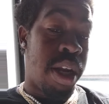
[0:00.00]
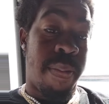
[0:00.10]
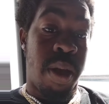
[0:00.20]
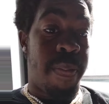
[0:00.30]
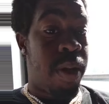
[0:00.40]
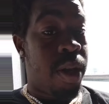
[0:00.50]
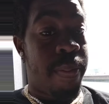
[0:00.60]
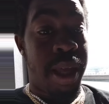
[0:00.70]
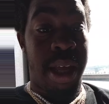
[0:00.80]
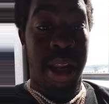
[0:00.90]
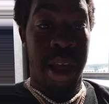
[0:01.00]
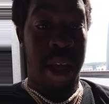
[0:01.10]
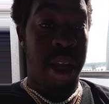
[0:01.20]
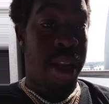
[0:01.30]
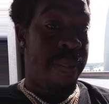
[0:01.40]
They might build up a
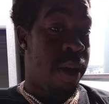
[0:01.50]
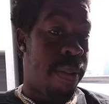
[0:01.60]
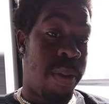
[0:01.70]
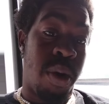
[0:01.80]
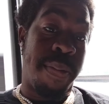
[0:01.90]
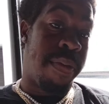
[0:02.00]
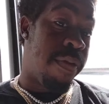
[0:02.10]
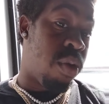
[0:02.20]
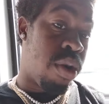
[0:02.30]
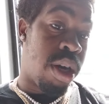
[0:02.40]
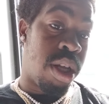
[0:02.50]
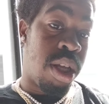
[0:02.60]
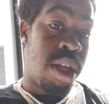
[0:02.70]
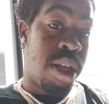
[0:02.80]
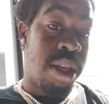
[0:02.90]
LA. They might build up a Florida.
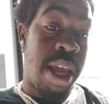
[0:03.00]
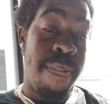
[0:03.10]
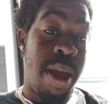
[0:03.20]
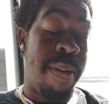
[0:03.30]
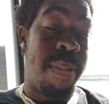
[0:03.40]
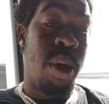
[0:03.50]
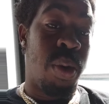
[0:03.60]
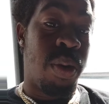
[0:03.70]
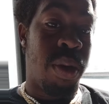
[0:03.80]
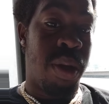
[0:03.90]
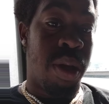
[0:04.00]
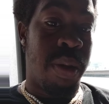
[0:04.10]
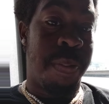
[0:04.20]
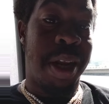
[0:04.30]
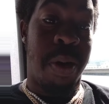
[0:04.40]
They may build,
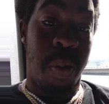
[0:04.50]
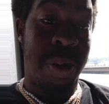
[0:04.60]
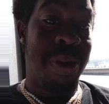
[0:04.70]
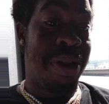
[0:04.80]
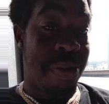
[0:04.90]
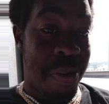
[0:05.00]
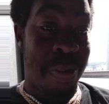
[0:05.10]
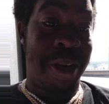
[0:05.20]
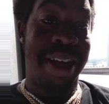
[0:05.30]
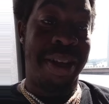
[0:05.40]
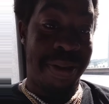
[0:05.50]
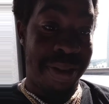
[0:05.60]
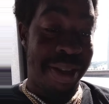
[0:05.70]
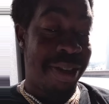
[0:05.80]
but I will throw down.